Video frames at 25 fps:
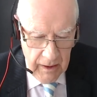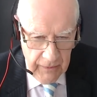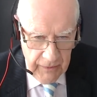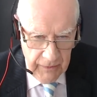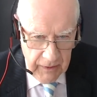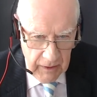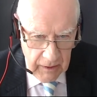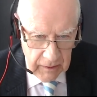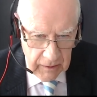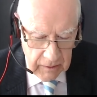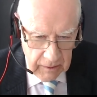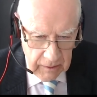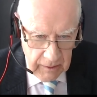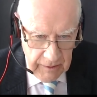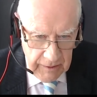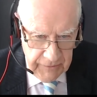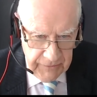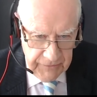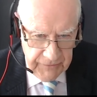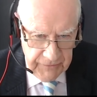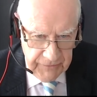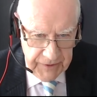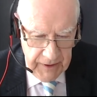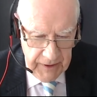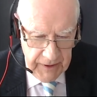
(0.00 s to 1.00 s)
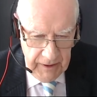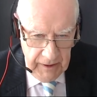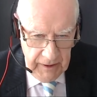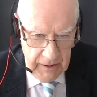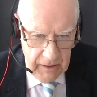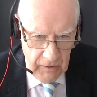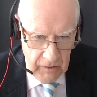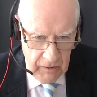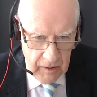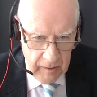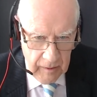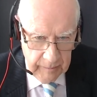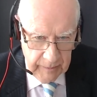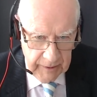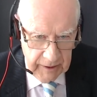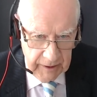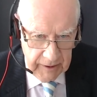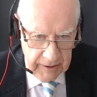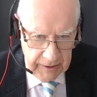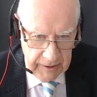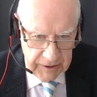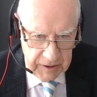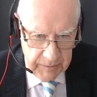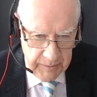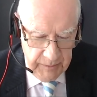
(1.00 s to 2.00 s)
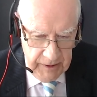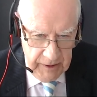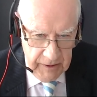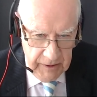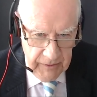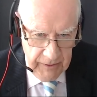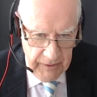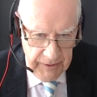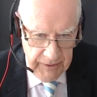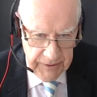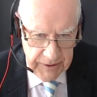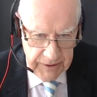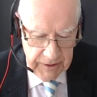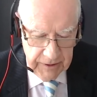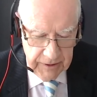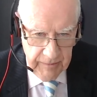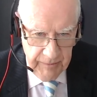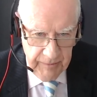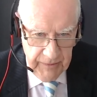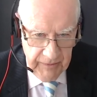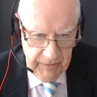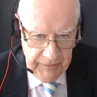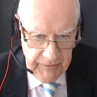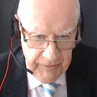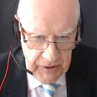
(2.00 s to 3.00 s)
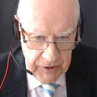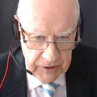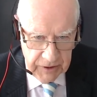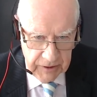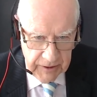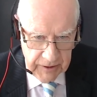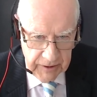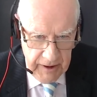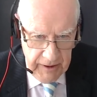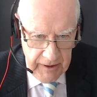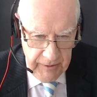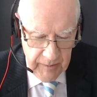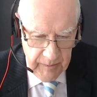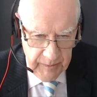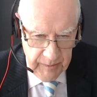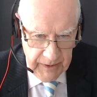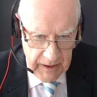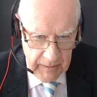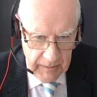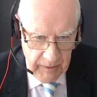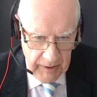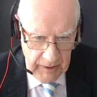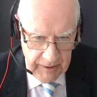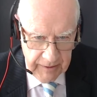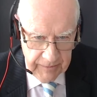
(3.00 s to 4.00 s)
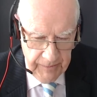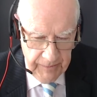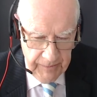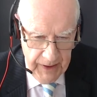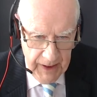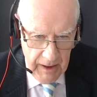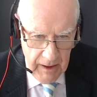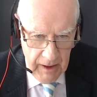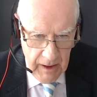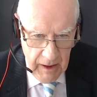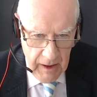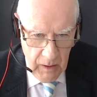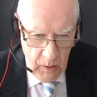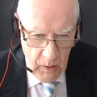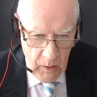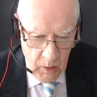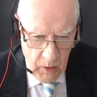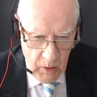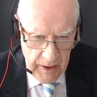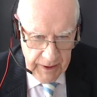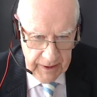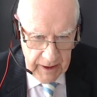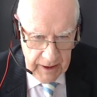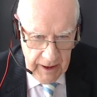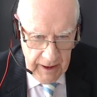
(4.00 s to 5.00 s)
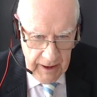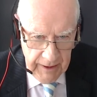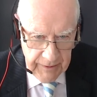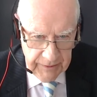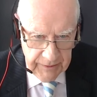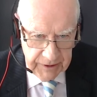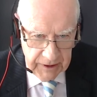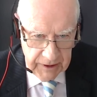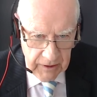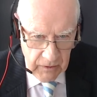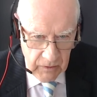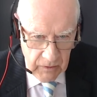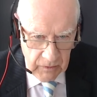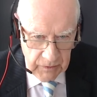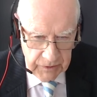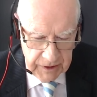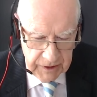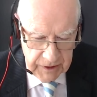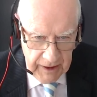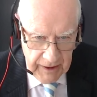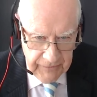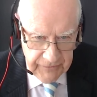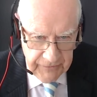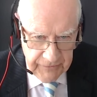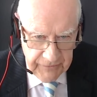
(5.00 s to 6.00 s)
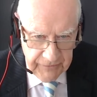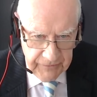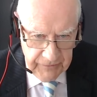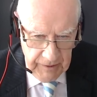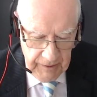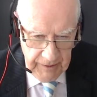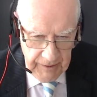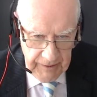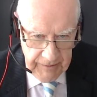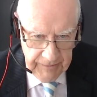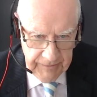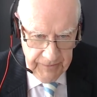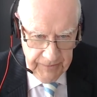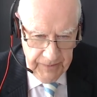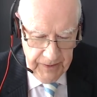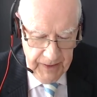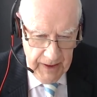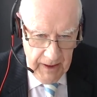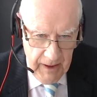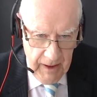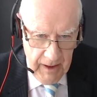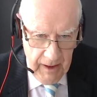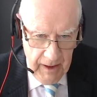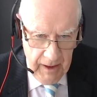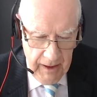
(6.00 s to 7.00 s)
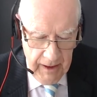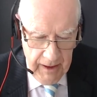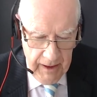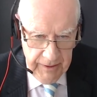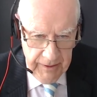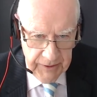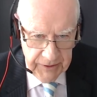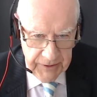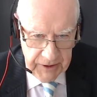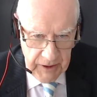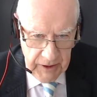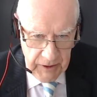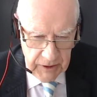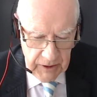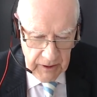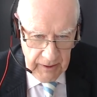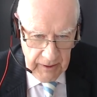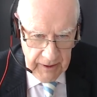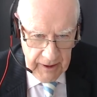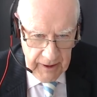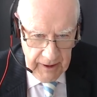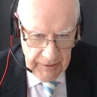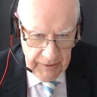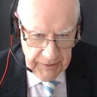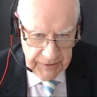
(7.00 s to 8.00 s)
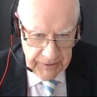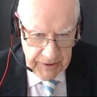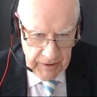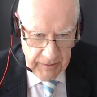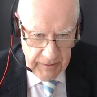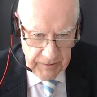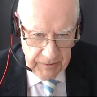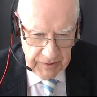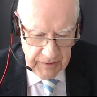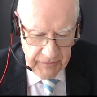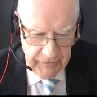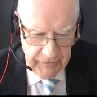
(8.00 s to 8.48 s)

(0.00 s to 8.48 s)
the lived economic experience of the Australian public. What households are feeling. And essentially, households